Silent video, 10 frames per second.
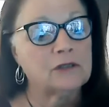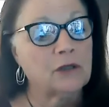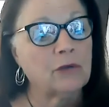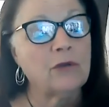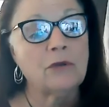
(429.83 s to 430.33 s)
So,
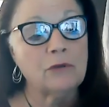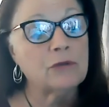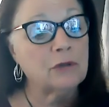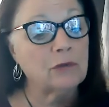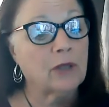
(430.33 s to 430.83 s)
you
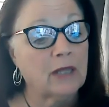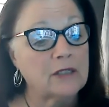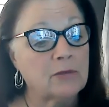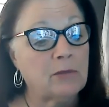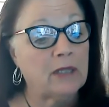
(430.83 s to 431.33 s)
do
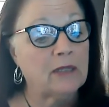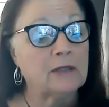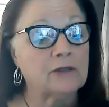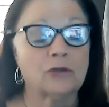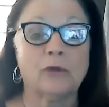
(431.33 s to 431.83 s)
get to make
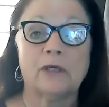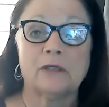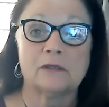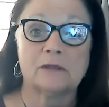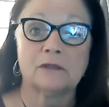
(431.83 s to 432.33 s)
that
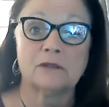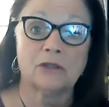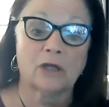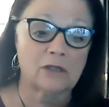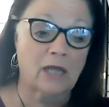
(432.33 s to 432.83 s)
choice just,